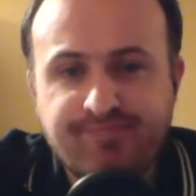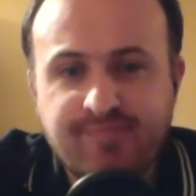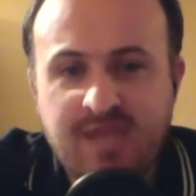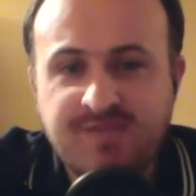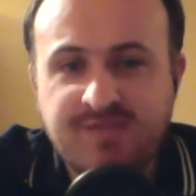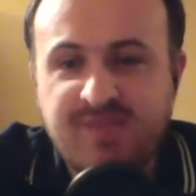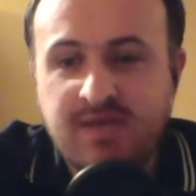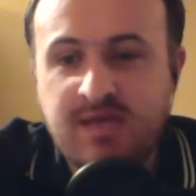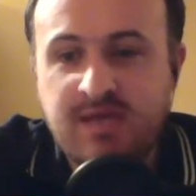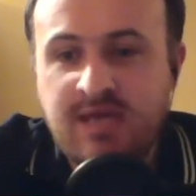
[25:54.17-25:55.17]
Yeah, because
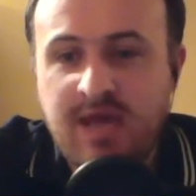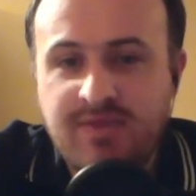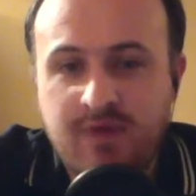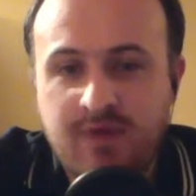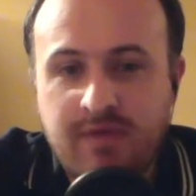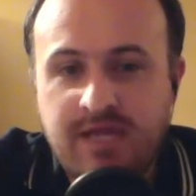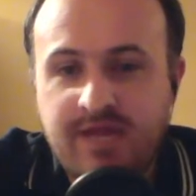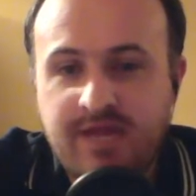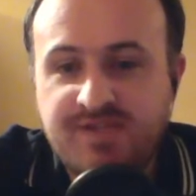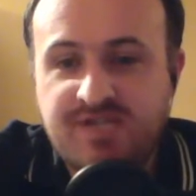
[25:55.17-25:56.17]
he had
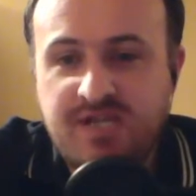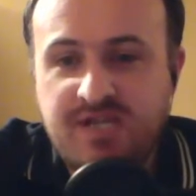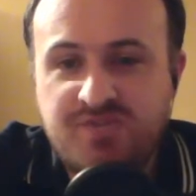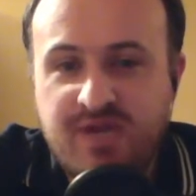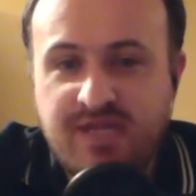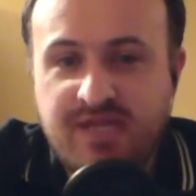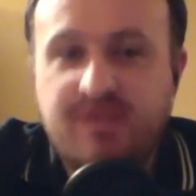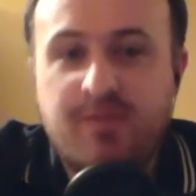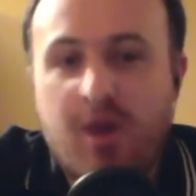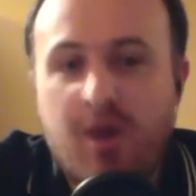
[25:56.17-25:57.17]
the series where he
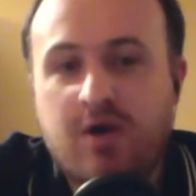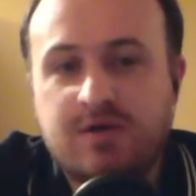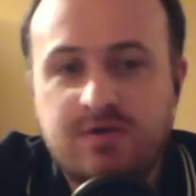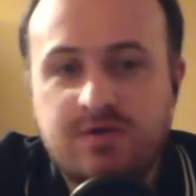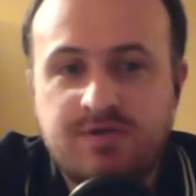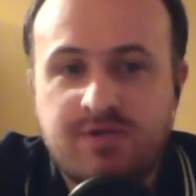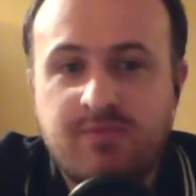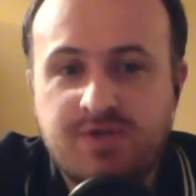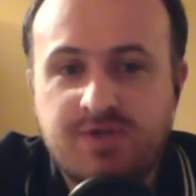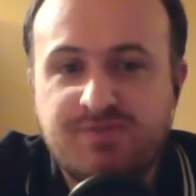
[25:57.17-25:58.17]
did debunk
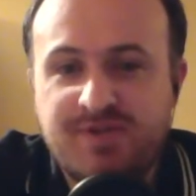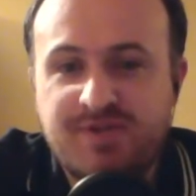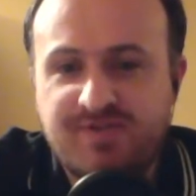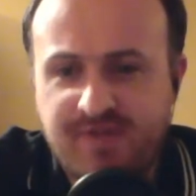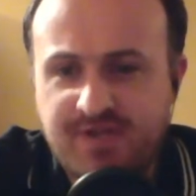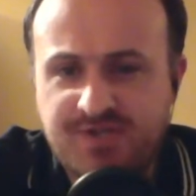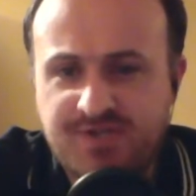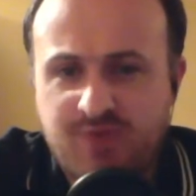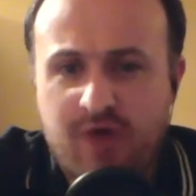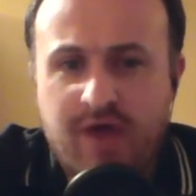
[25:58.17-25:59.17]
some conspiracy theories
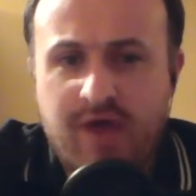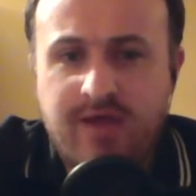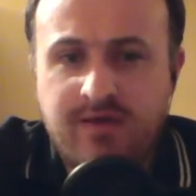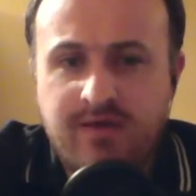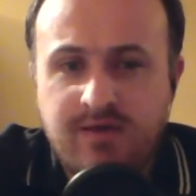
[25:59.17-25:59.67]
as well, right?